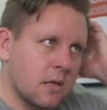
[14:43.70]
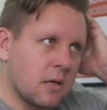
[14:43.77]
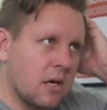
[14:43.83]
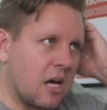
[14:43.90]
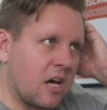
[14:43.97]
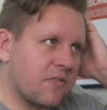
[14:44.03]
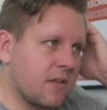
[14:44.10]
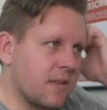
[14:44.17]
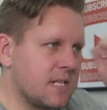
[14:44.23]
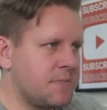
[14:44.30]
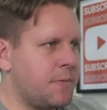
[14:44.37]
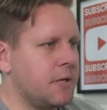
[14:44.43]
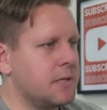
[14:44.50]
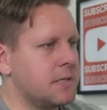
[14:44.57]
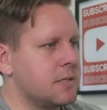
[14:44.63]
After that's
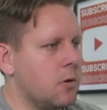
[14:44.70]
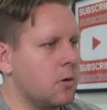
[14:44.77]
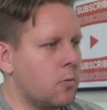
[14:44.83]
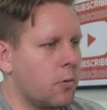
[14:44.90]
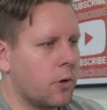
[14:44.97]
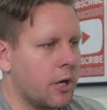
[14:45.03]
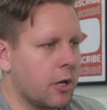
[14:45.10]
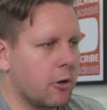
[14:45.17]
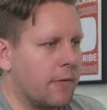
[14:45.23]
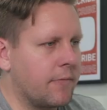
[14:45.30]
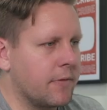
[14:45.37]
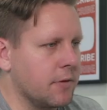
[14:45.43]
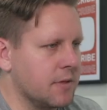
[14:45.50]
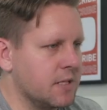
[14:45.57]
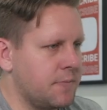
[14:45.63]
been installed, we're going to grab a
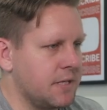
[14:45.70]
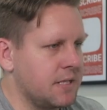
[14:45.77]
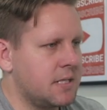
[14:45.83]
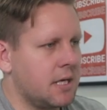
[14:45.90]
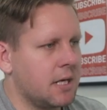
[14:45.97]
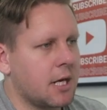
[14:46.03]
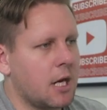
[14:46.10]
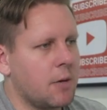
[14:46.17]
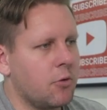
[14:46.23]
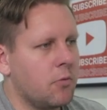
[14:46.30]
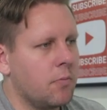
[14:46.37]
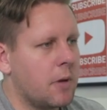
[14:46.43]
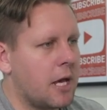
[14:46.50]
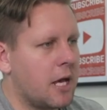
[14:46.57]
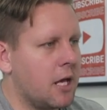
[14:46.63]
USB-C cable
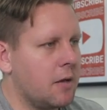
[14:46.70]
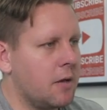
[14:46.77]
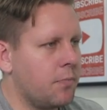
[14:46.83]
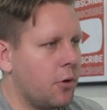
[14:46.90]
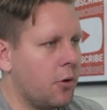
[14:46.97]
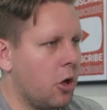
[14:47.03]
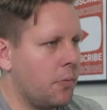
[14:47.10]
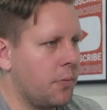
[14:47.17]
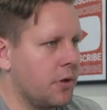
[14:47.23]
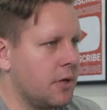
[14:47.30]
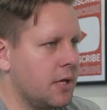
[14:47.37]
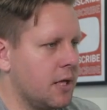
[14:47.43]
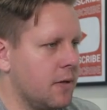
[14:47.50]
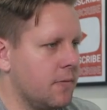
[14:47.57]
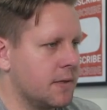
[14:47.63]
and pop it
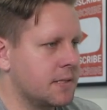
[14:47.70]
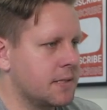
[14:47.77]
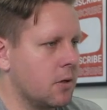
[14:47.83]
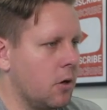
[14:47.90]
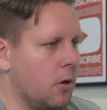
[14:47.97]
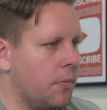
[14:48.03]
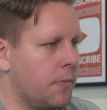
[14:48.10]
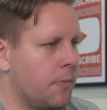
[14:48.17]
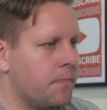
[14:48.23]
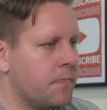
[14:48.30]
in the top.